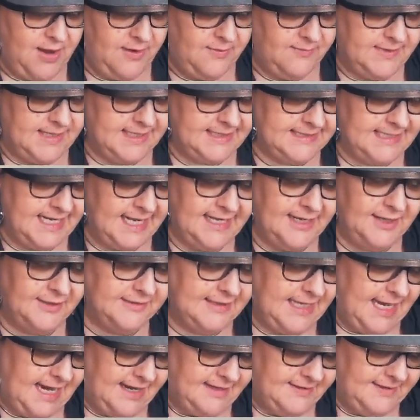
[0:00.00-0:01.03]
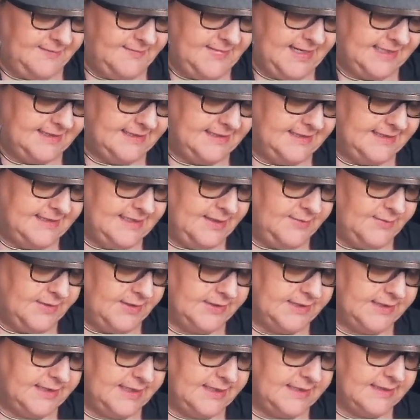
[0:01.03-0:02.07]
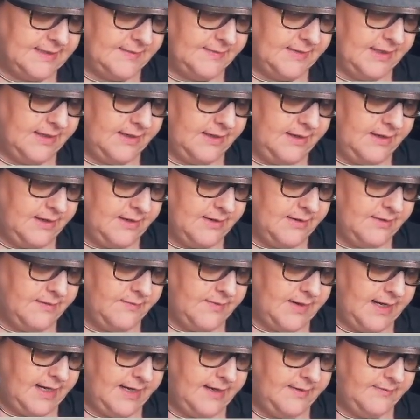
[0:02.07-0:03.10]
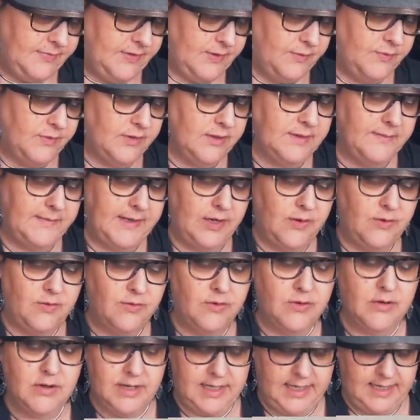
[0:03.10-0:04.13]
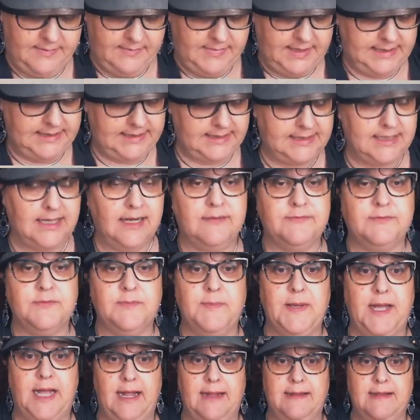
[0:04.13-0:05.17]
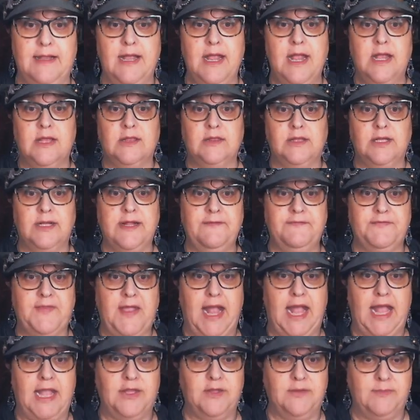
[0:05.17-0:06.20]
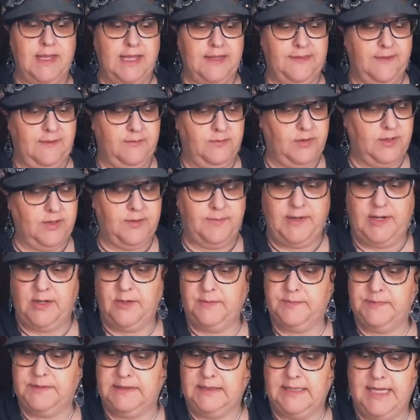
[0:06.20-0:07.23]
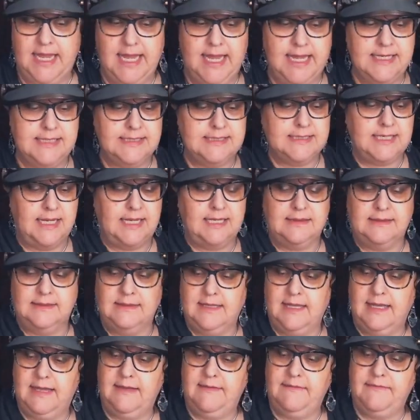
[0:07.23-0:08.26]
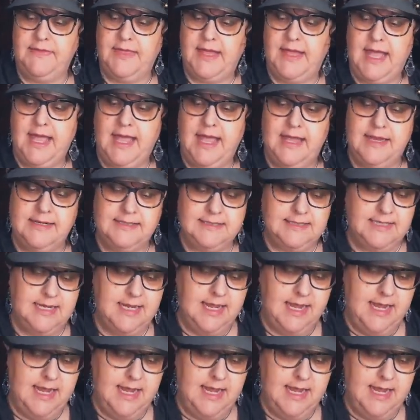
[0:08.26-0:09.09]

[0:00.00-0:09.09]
When I say it out loud, it makes zero sense. I'm like, oh, why in the world am I hoarding my stuff? But look at that. You make the world a better place. I love that.